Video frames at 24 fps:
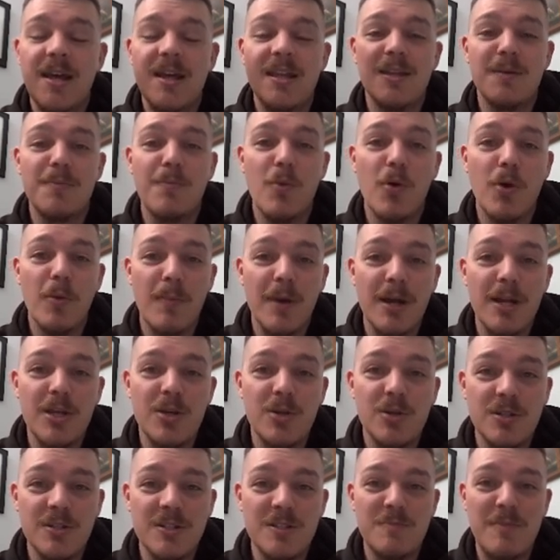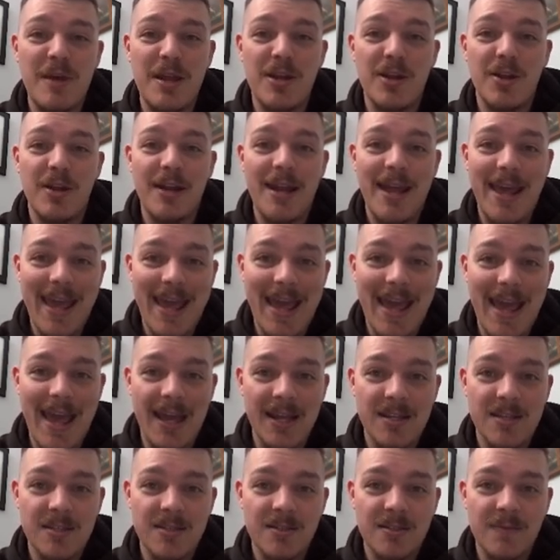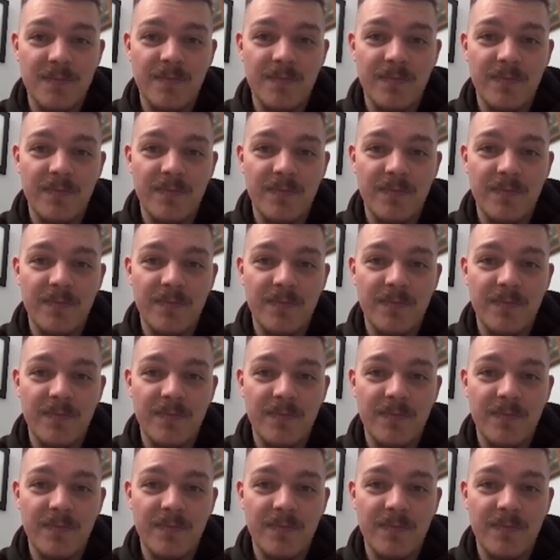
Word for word: the more money you could spend on ads.